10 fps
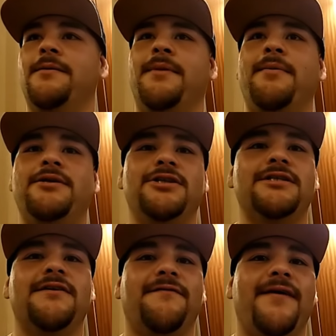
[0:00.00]
maybe
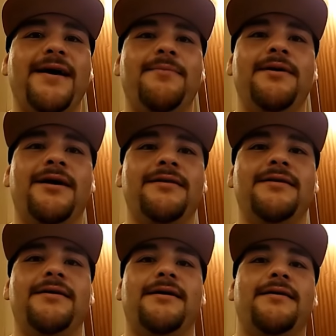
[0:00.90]
just the fight, but not
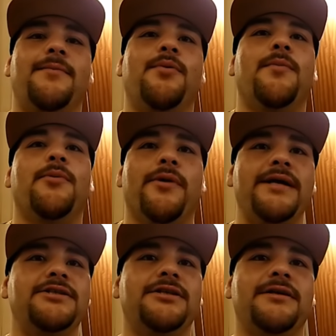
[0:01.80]
the preparation,